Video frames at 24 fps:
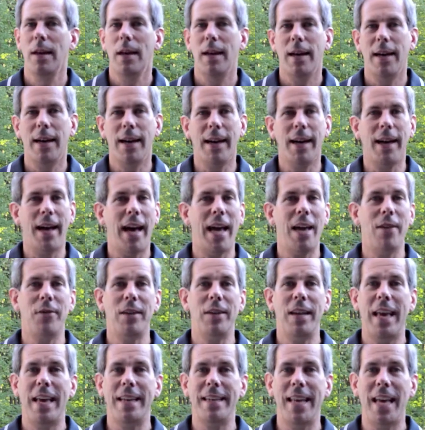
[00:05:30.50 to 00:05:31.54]
I haven't
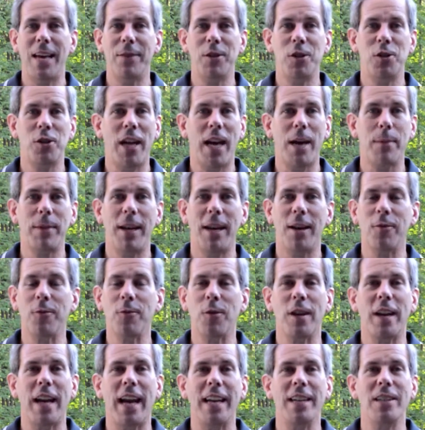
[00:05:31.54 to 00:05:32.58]
had to have a job now for
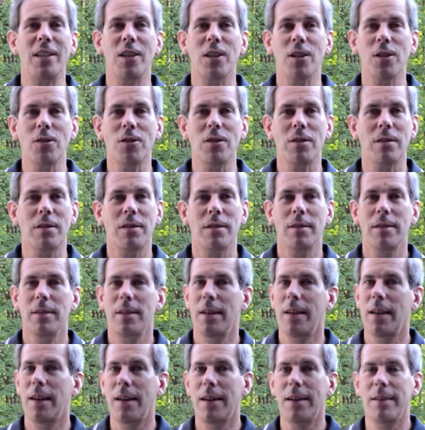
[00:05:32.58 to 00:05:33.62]
9 years,
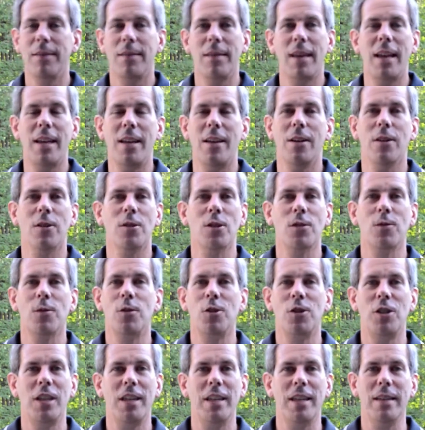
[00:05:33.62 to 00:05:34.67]
8 years for
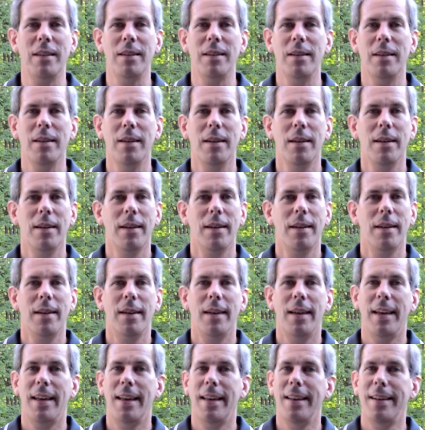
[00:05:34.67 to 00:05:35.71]
Gina,
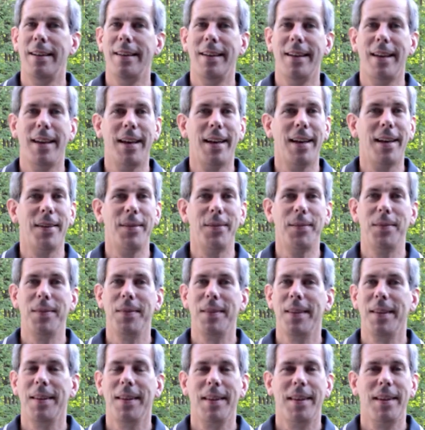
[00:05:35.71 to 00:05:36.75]
and
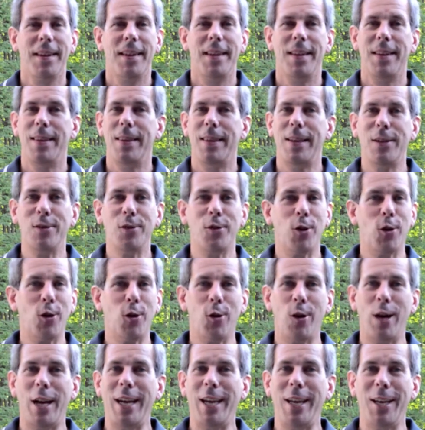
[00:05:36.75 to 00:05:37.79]
things are
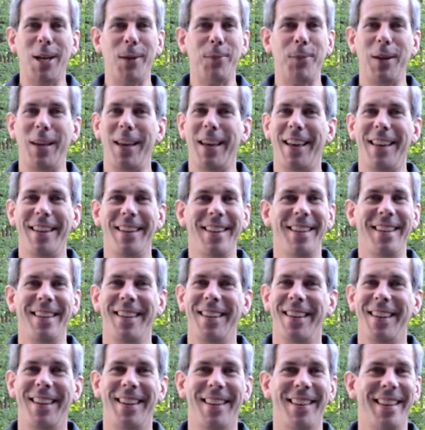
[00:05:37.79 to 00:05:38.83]
cranking up again,
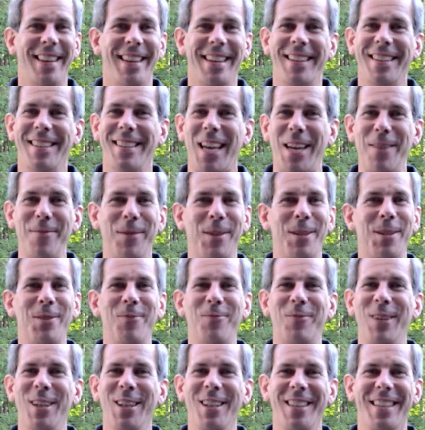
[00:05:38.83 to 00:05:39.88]
and the excitement is
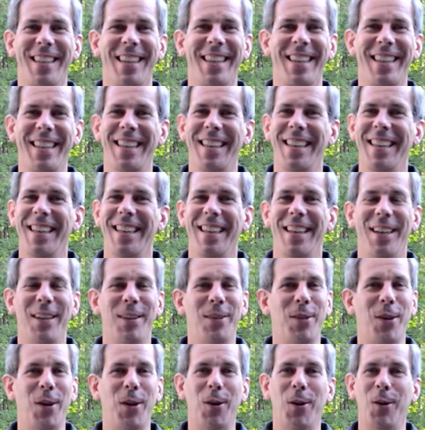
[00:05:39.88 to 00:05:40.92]
building.
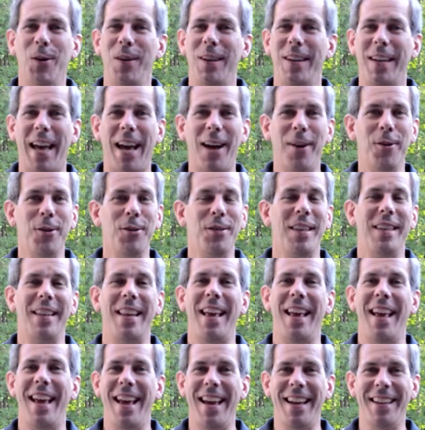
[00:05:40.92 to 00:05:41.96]
So now is an
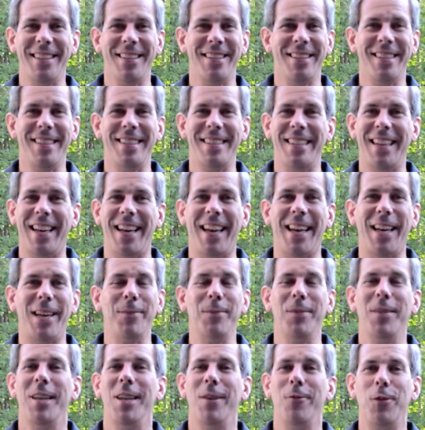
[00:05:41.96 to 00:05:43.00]
excellent
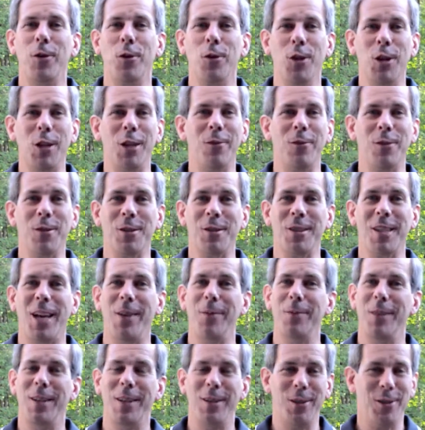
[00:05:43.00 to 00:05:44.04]
time if you're looking for
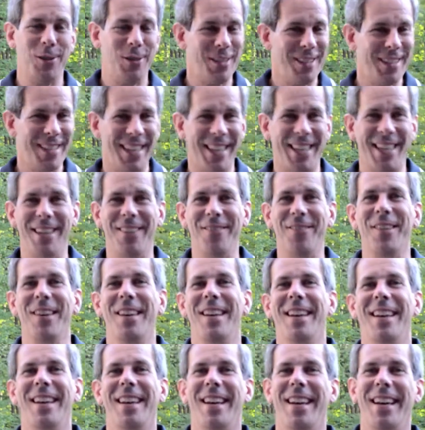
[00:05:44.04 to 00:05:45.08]
something and you're sick of
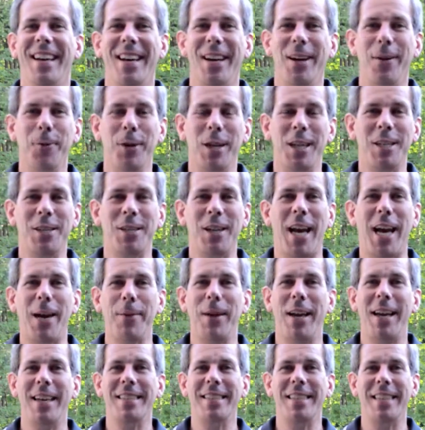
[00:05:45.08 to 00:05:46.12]
what a job
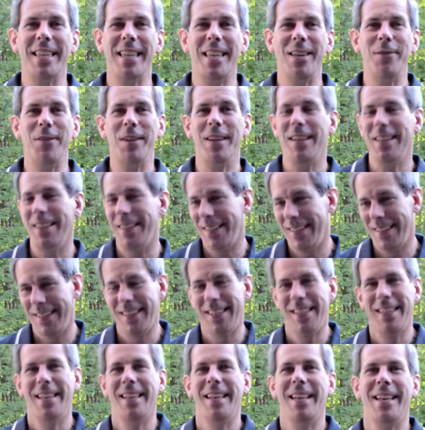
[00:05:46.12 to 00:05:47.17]
has to give you.
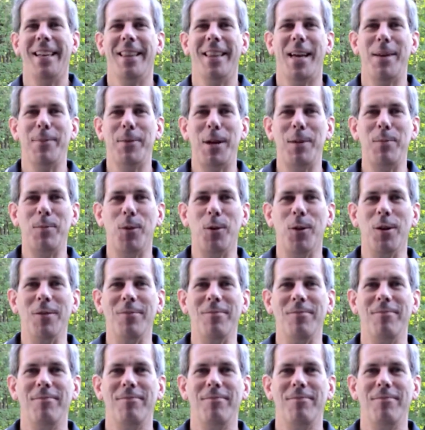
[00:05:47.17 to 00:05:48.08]
Climb on board.